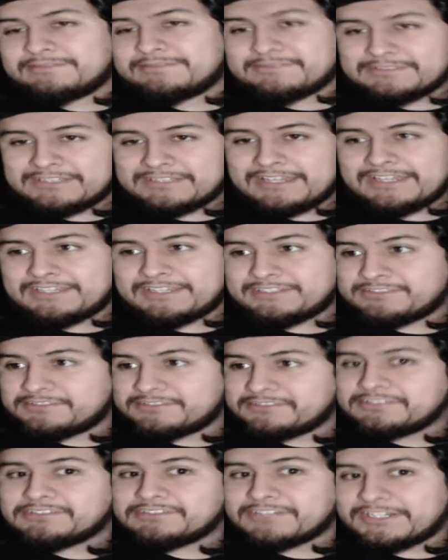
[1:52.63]
Like,
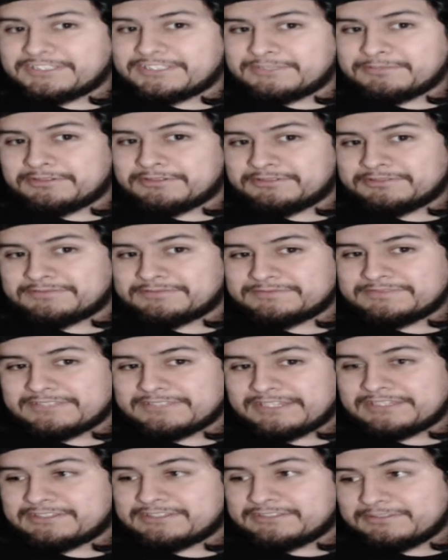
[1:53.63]
crazy mode,
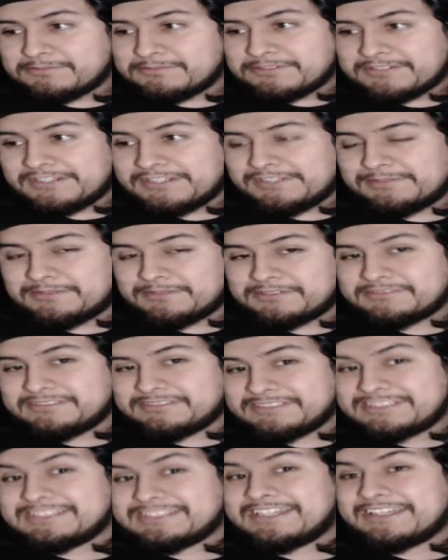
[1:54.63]
like super crazy mode.
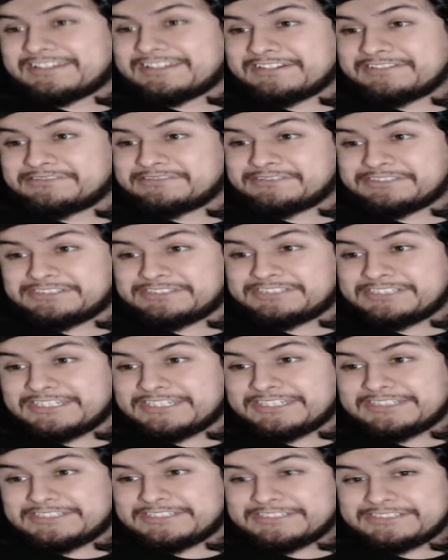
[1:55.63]
And like, oh
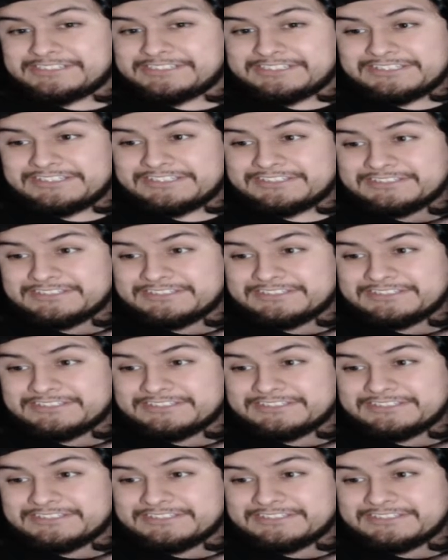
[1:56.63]
shit, she